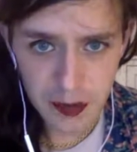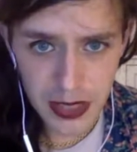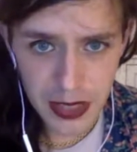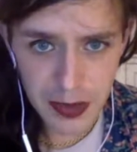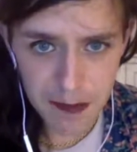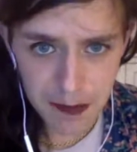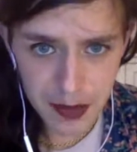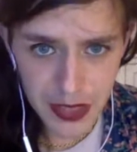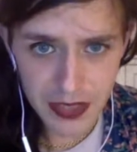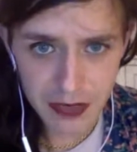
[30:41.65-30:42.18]

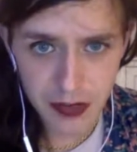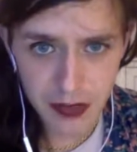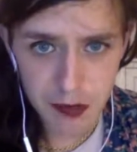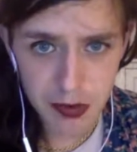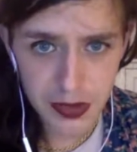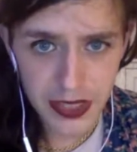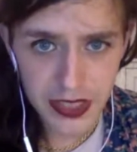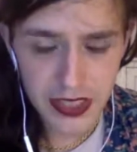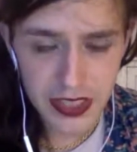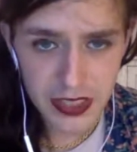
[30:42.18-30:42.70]
My band, we
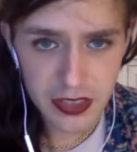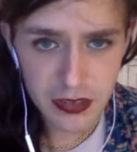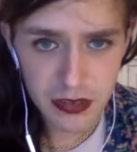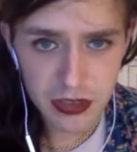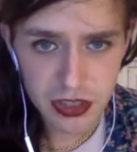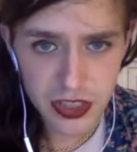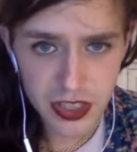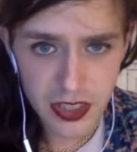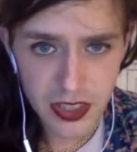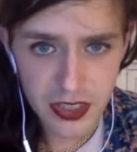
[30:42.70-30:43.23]
played at
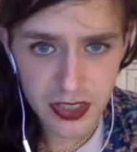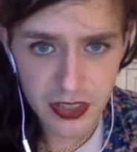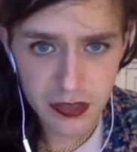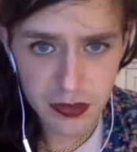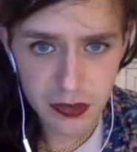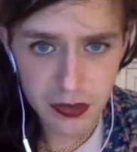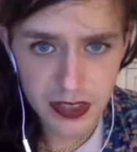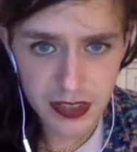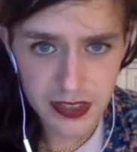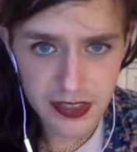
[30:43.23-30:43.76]
Coachella in
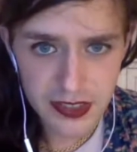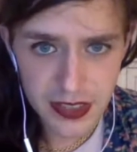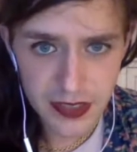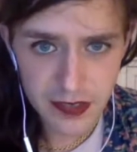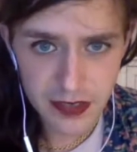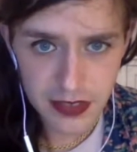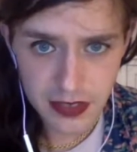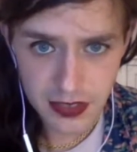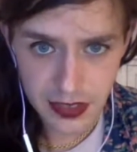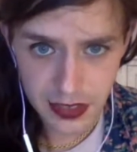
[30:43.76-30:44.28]

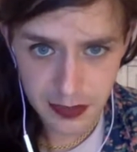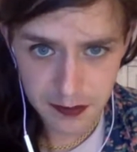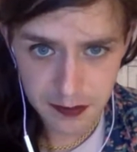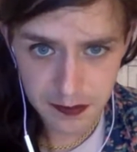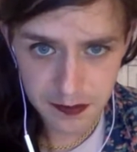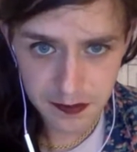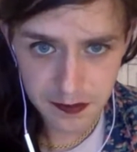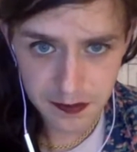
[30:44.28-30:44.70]
2017.